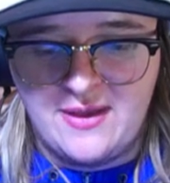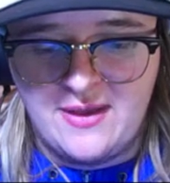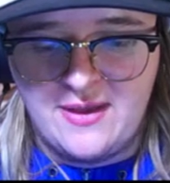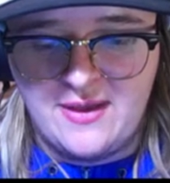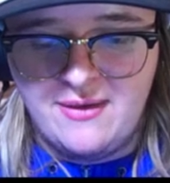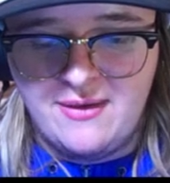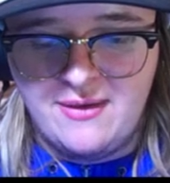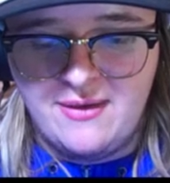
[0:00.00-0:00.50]

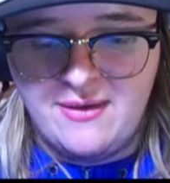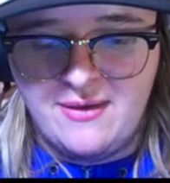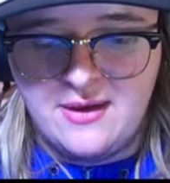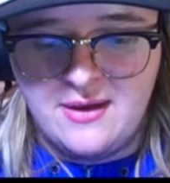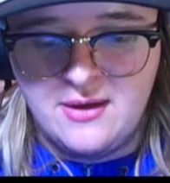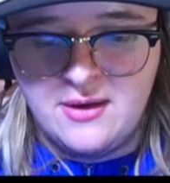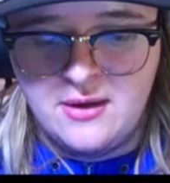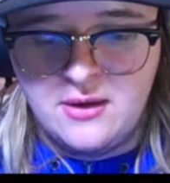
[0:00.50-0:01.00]
But
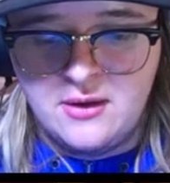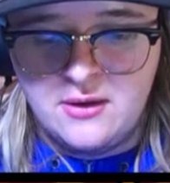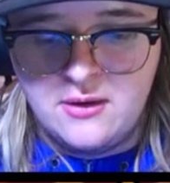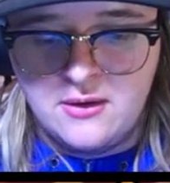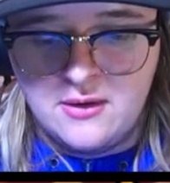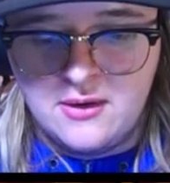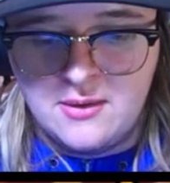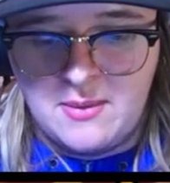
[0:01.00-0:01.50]
come
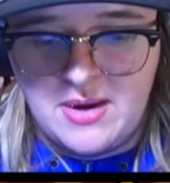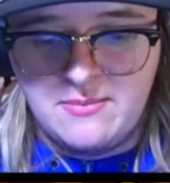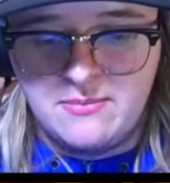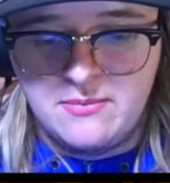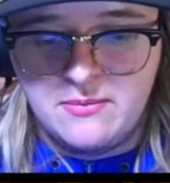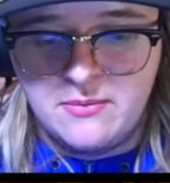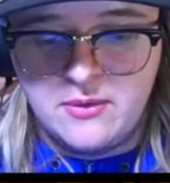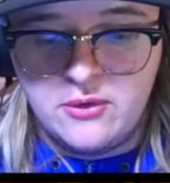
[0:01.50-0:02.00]
on,
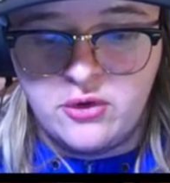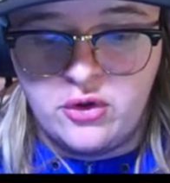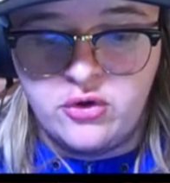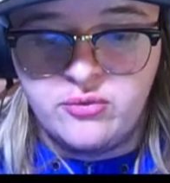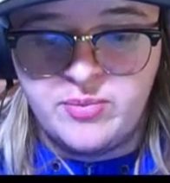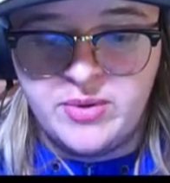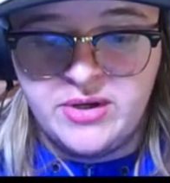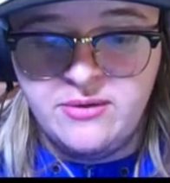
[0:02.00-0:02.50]

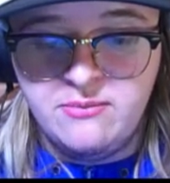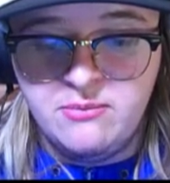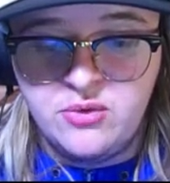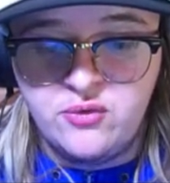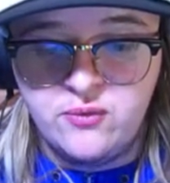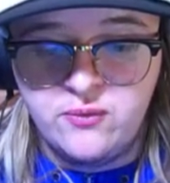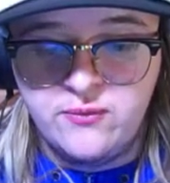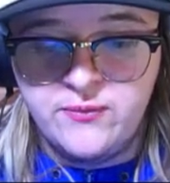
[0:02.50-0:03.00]
Globin,
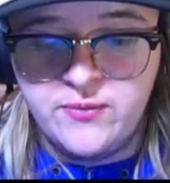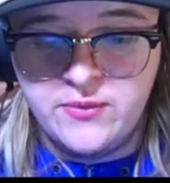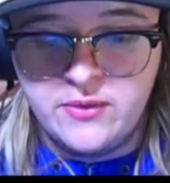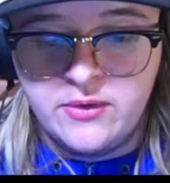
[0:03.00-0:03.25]
move.